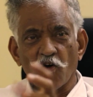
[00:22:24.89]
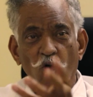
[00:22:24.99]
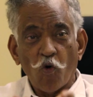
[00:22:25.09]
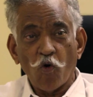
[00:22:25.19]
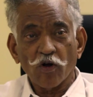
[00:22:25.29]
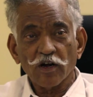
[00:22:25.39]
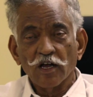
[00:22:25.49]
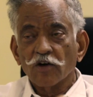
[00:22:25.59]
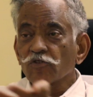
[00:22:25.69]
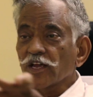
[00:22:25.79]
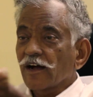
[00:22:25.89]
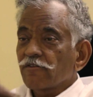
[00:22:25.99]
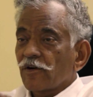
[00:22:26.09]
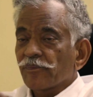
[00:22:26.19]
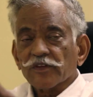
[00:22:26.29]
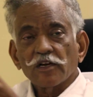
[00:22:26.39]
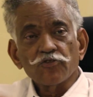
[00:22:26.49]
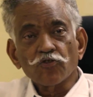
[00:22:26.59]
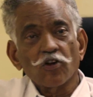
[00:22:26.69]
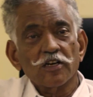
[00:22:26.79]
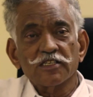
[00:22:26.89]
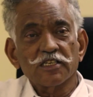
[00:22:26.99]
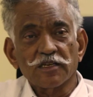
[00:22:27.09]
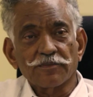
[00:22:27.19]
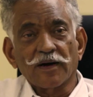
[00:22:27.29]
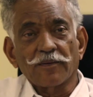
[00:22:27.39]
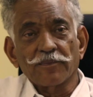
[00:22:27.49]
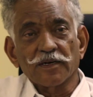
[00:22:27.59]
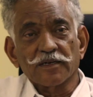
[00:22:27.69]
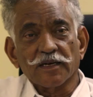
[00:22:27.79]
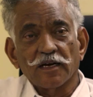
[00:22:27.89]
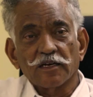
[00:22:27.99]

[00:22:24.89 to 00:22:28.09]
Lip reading: Or we have urology department.